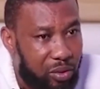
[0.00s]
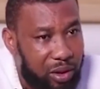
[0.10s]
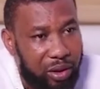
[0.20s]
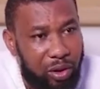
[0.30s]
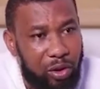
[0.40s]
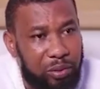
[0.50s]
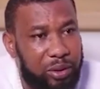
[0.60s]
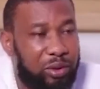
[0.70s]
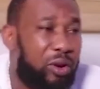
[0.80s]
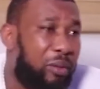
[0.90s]
when he called
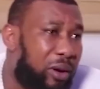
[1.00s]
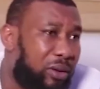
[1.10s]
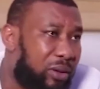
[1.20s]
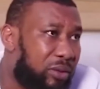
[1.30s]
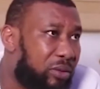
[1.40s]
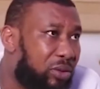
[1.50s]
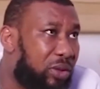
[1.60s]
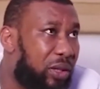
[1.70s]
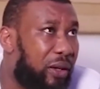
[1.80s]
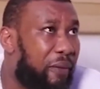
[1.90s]
me to come out to
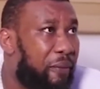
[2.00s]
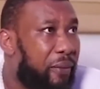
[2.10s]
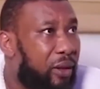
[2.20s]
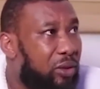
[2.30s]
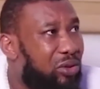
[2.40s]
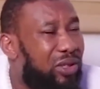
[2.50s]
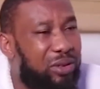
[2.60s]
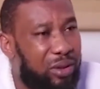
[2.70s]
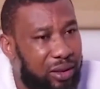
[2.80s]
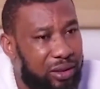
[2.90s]
say to
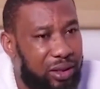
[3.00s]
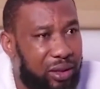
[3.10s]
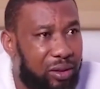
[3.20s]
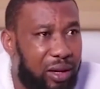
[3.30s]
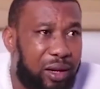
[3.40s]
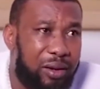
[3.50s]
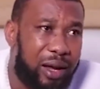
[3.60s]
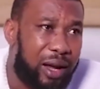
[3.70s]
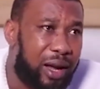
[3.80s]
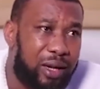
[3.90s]
discredit Seyitan, and I'm
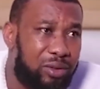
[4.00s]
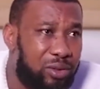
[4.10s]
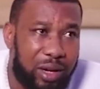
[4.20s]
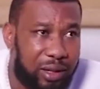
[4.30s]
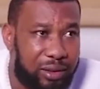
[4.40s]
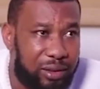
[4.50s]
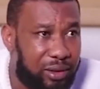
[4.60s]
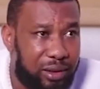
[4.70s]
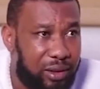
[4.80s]
like, I can't do that.